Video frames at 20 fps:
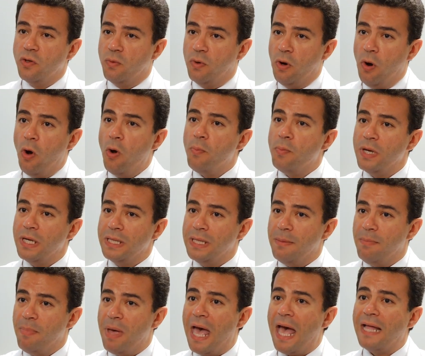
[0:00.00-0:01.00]
So we're hoping
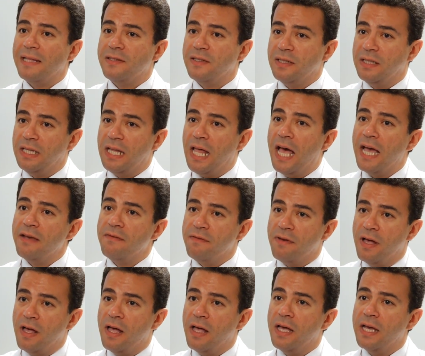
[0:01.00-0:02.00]
the bat
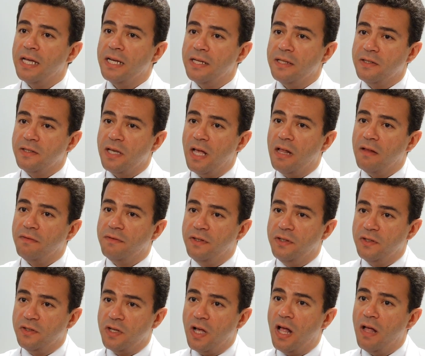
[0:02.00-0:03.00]
saliva in itself
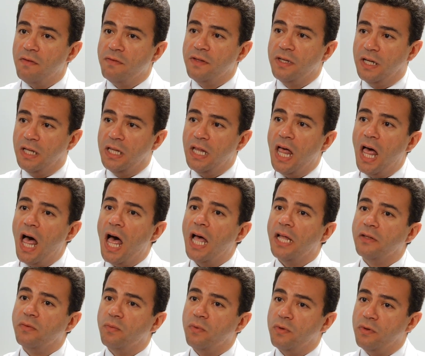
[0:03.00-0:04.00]
dissolve the
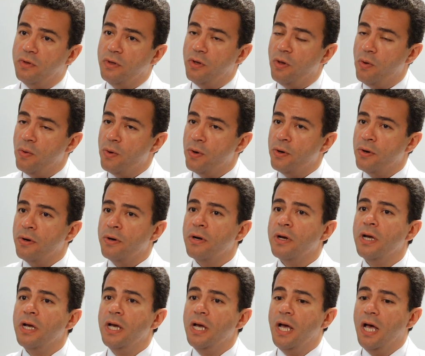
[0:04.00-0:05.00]
clot with lower
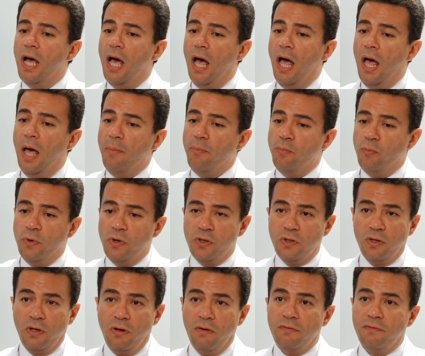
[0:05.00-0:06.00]
um,
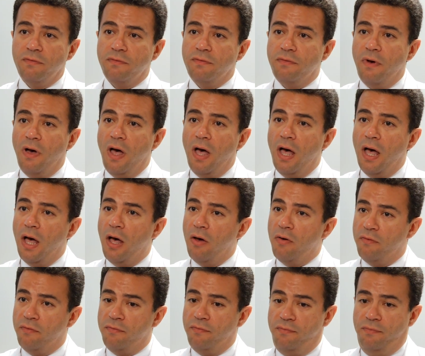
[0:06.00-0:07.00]
risk of, uh,
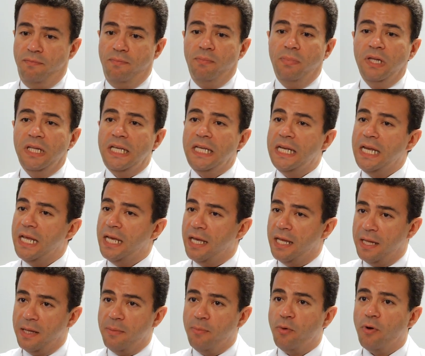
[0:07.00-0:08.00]
of bleeding
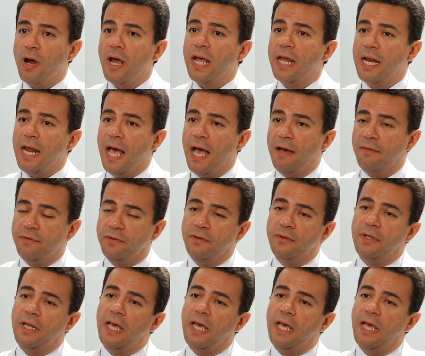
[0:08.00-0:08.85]
in the brain after